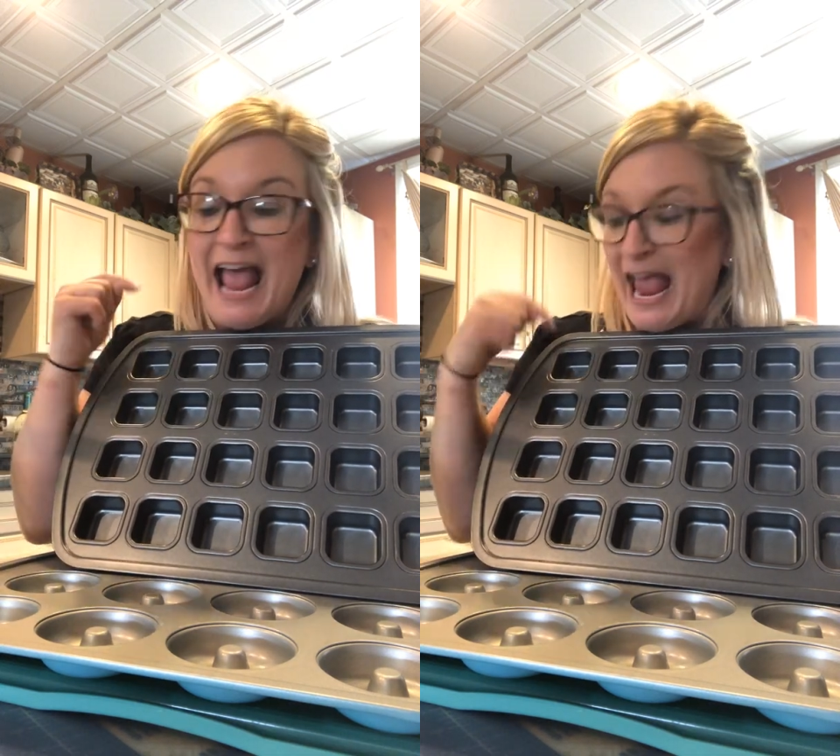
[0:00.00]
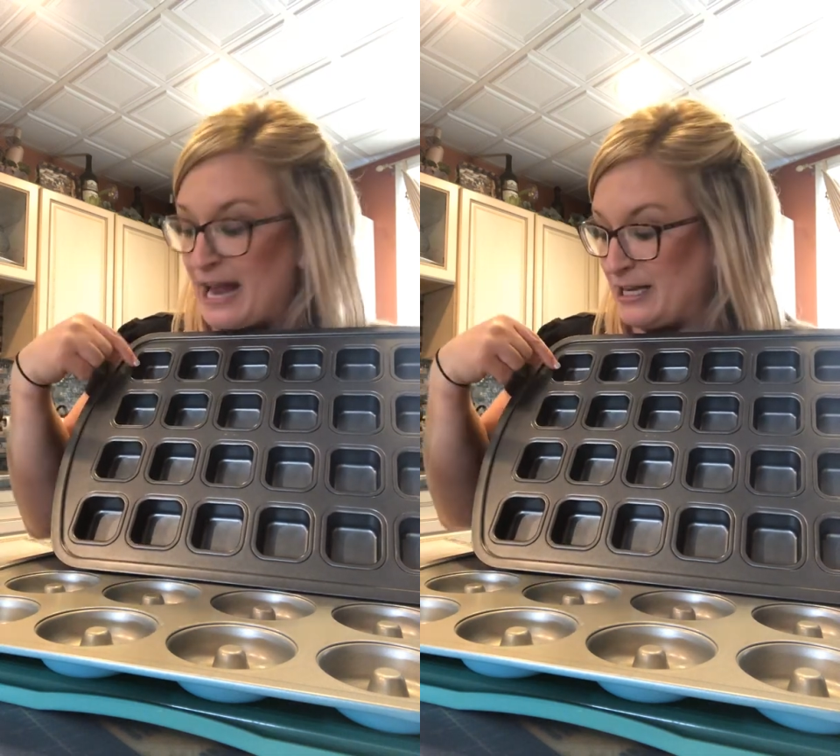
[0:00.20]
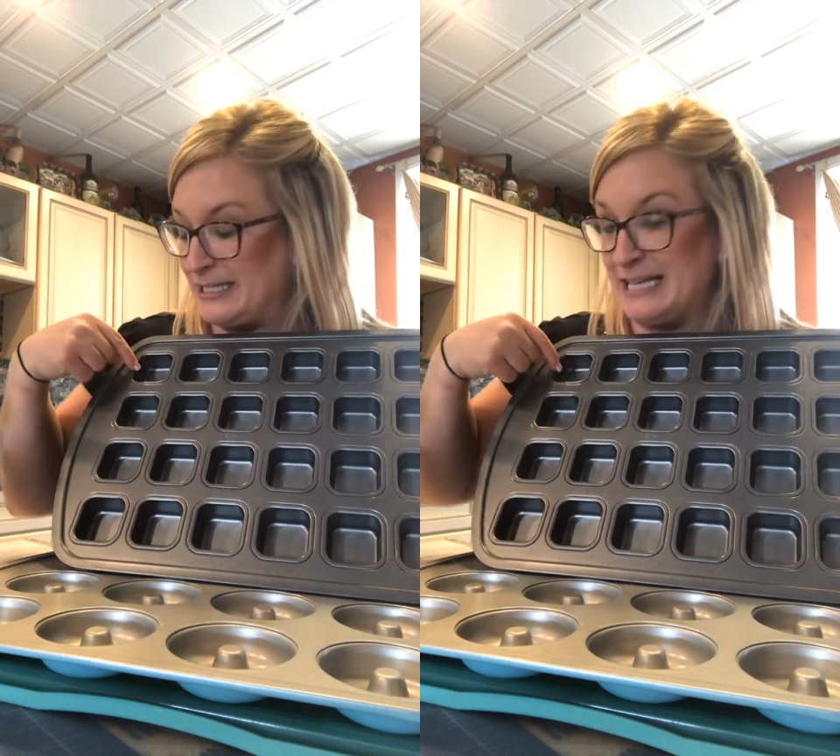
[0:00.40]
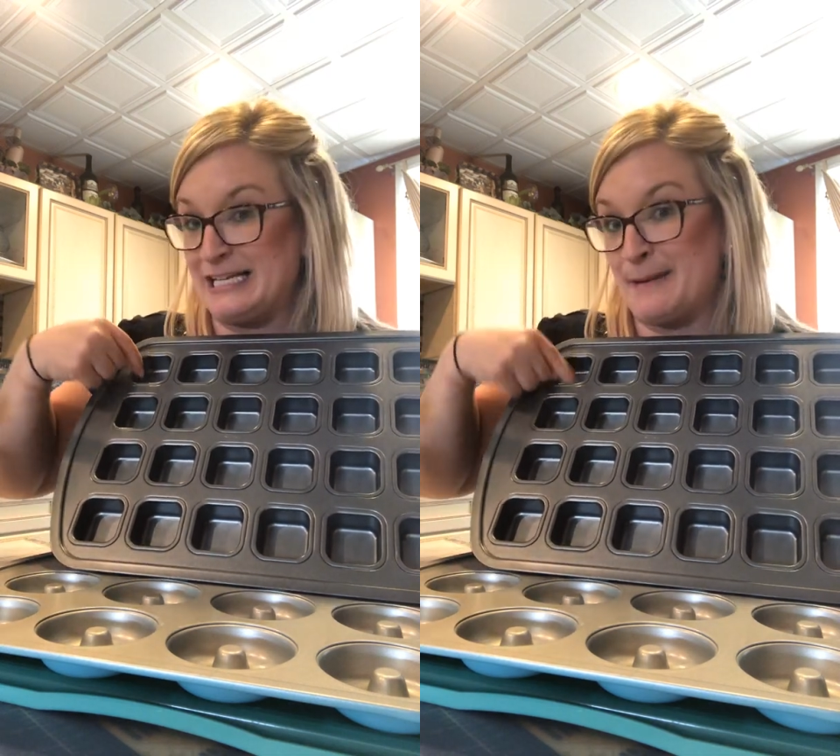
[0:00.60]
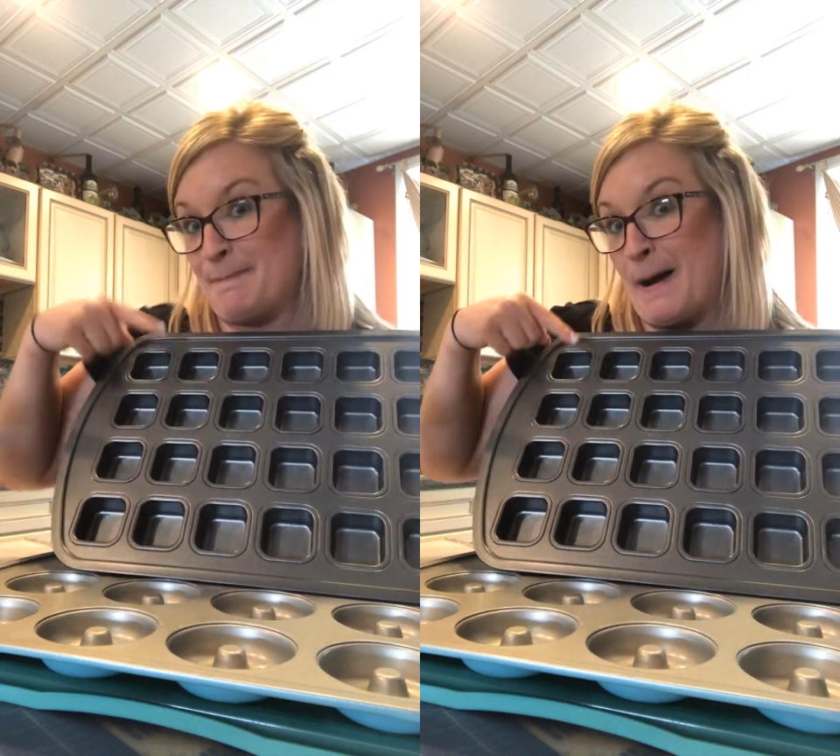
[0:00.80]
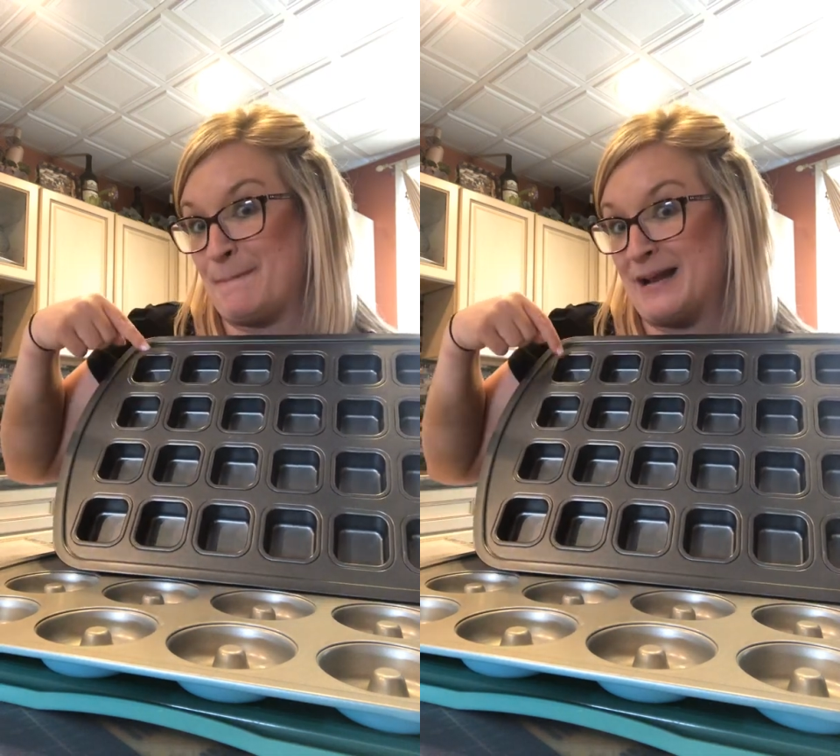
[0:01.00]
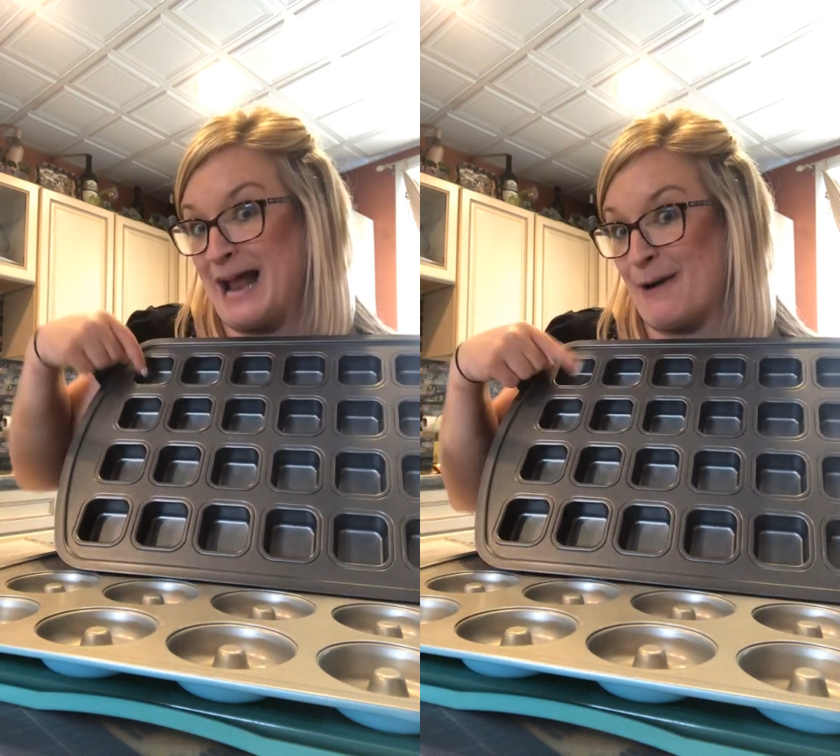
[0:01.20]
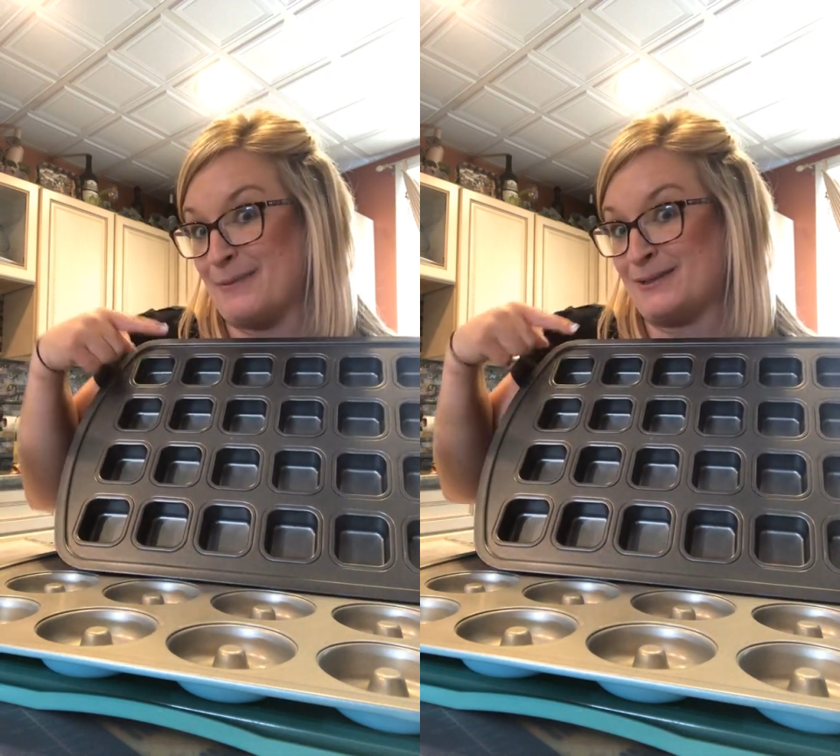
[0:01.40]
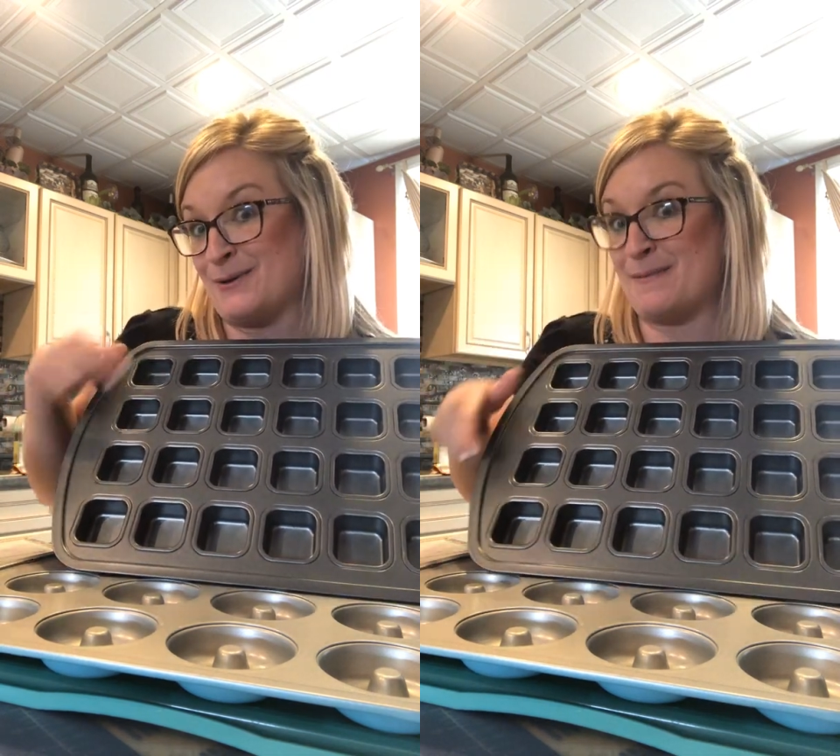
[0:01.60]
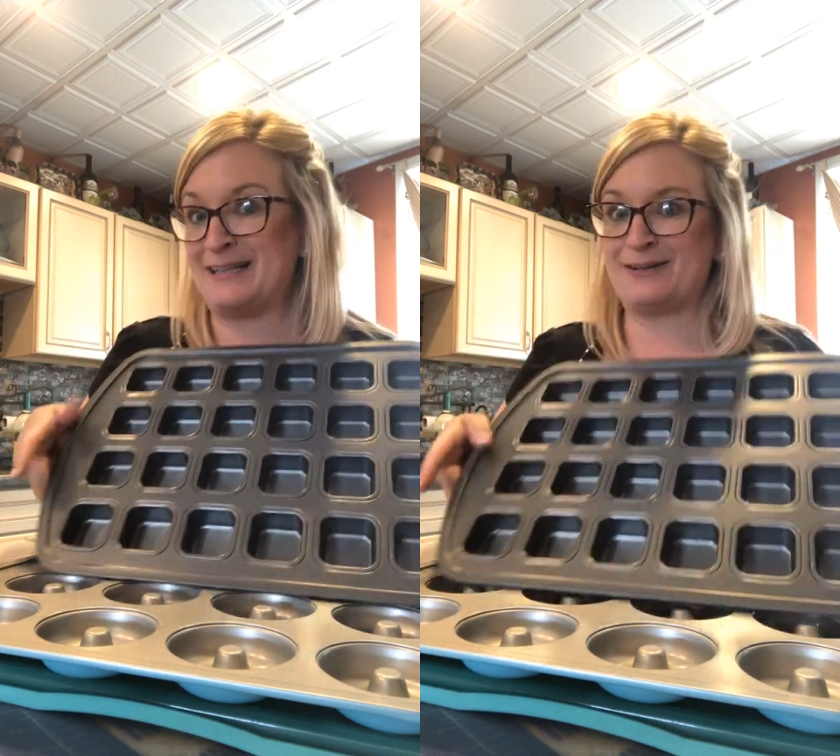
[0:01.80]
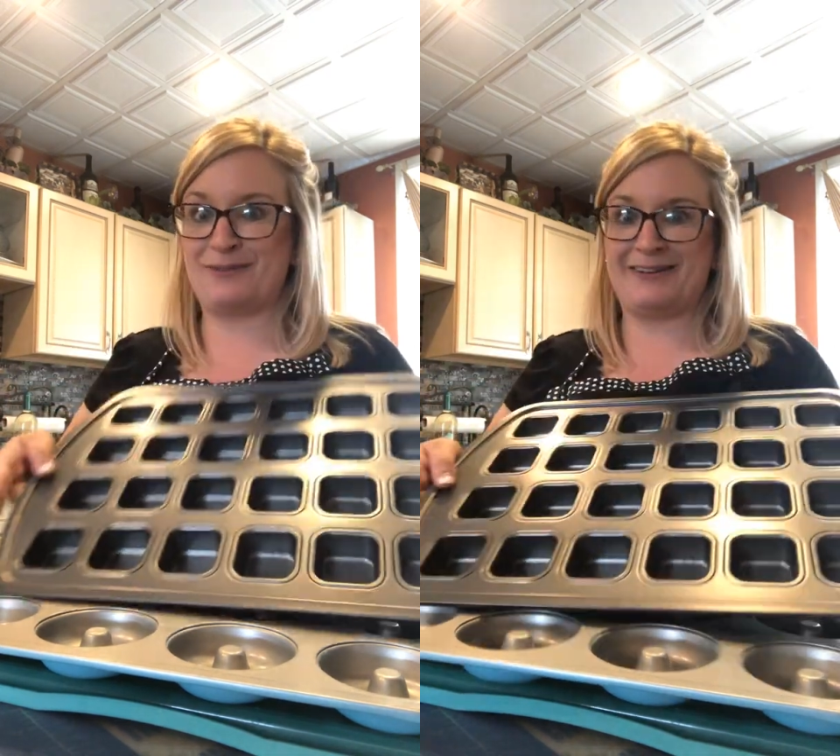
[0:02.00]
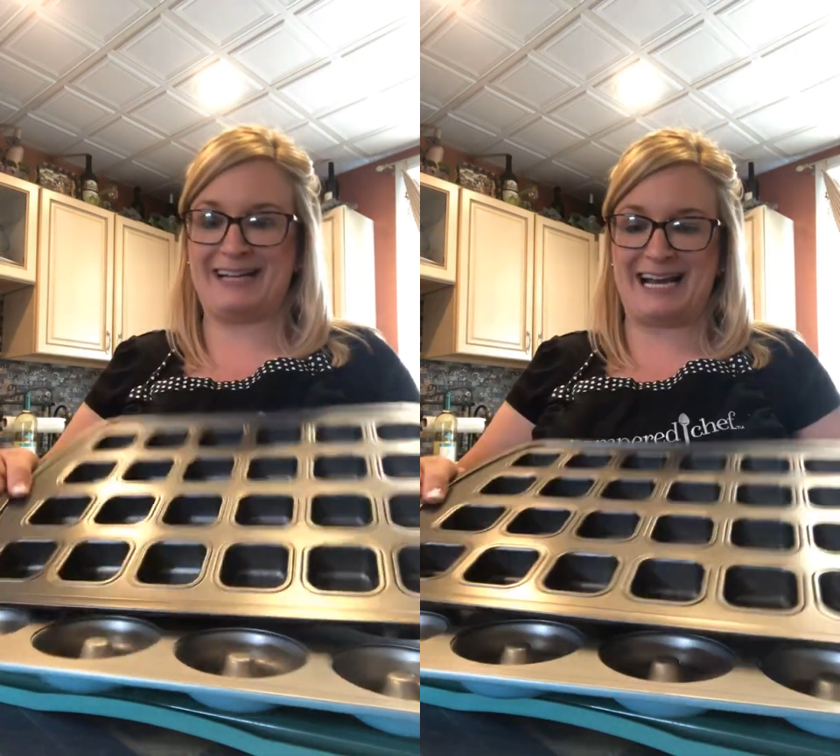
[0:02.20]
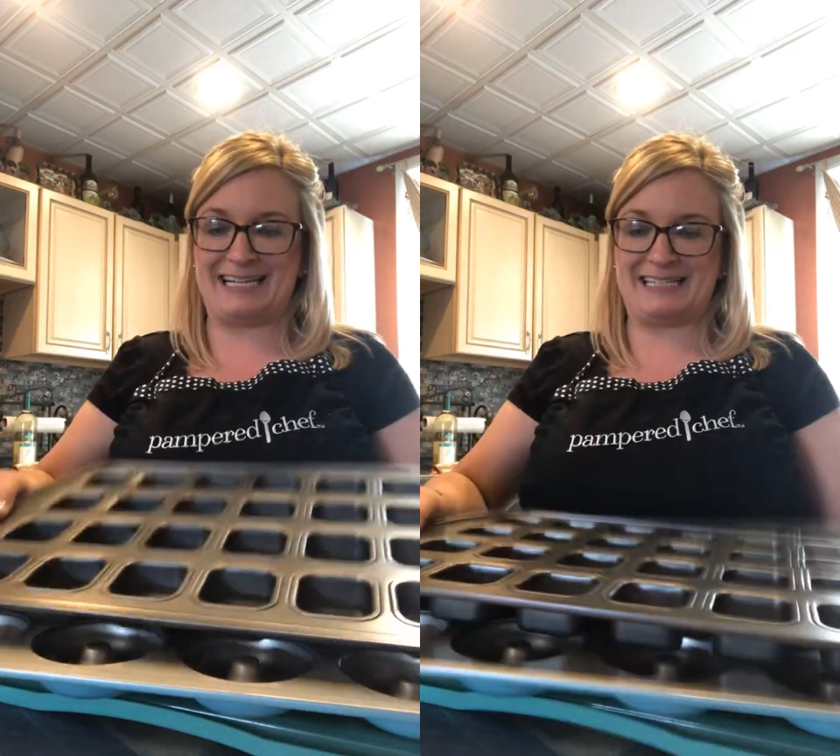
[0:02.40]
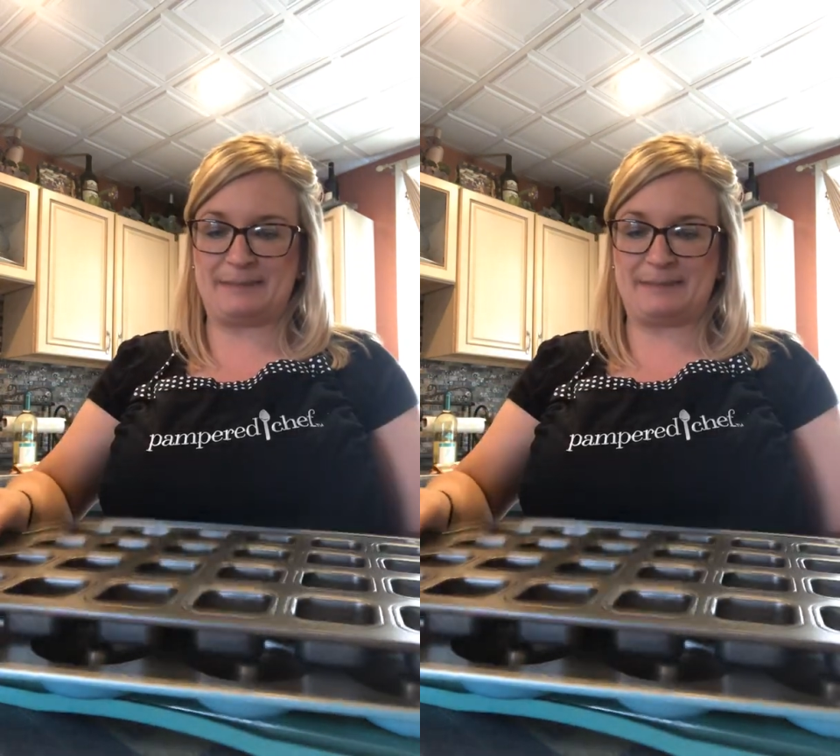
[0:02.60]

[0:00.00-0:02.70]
and it's easy to pop it out, so it makes it really nice.